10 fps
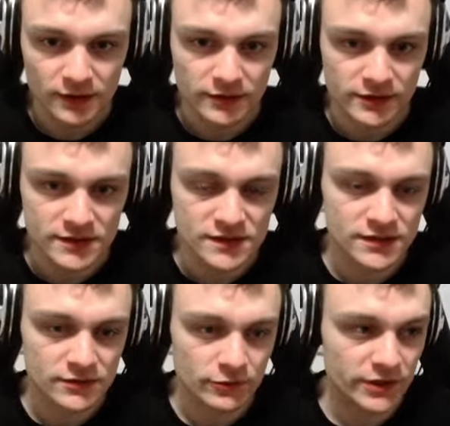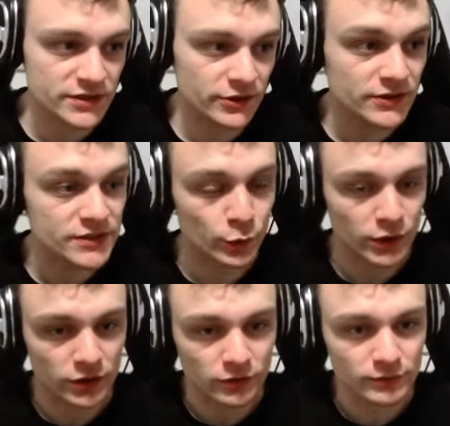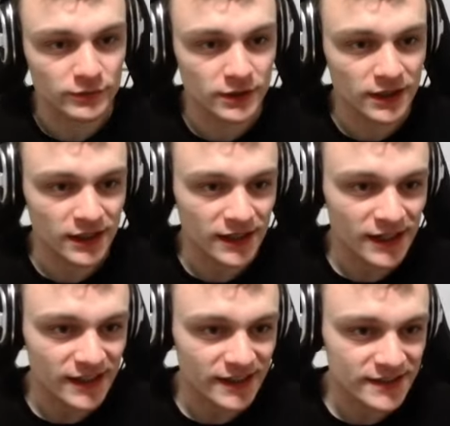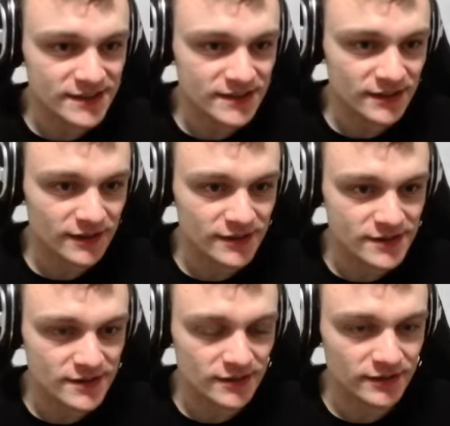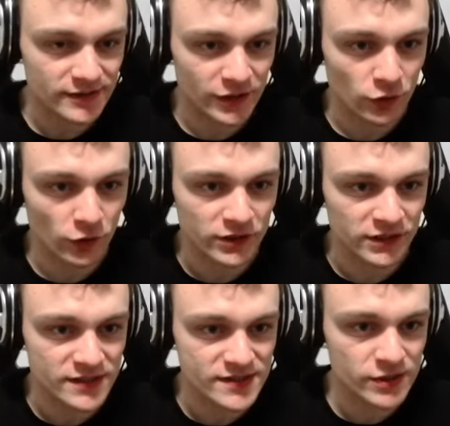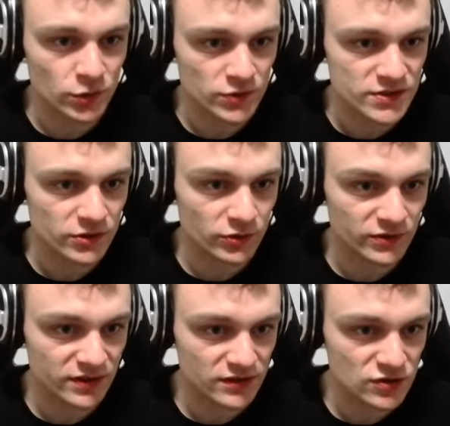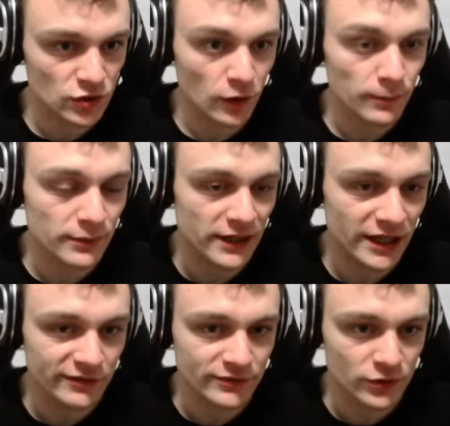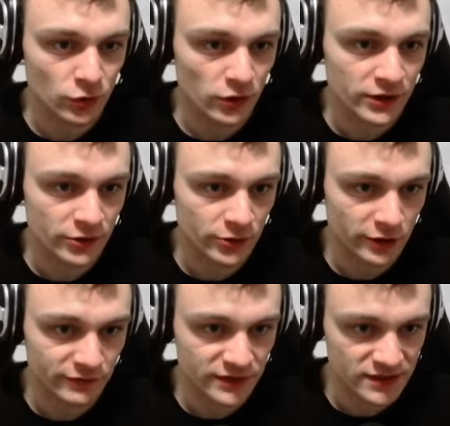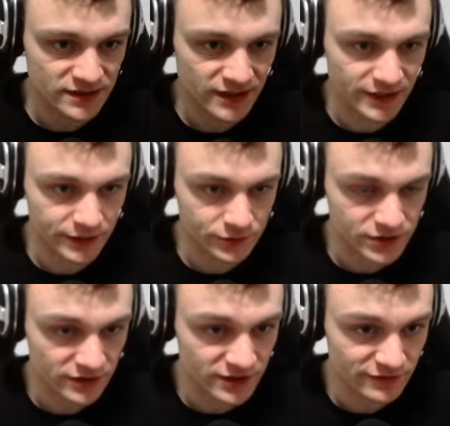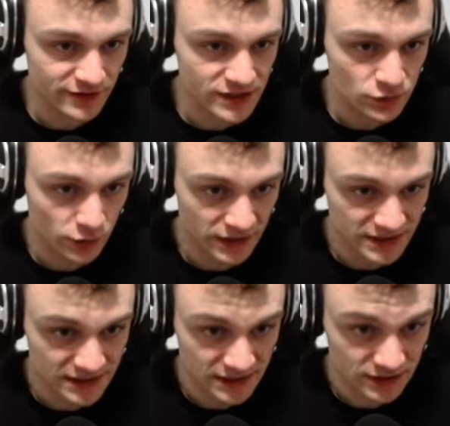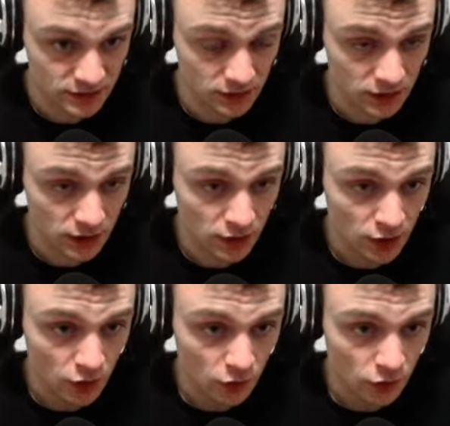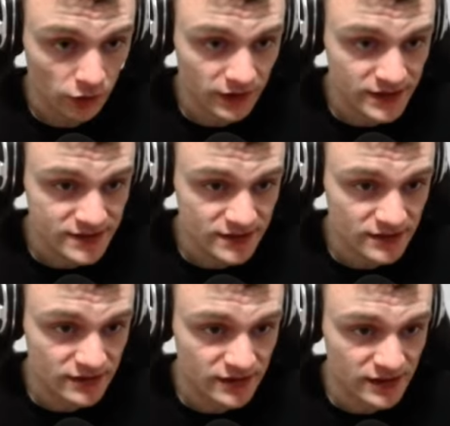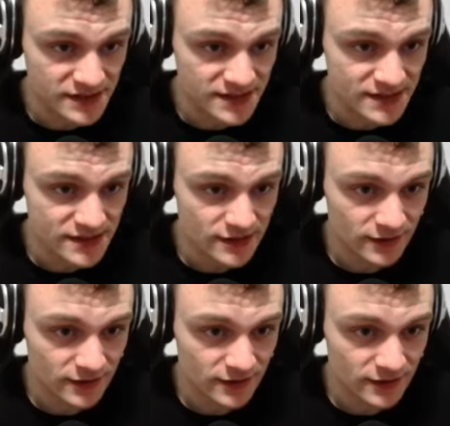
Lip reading: this right here is the window. Is the coordinate 0, 0 the top left corner of the entire user interface right here? Or is it this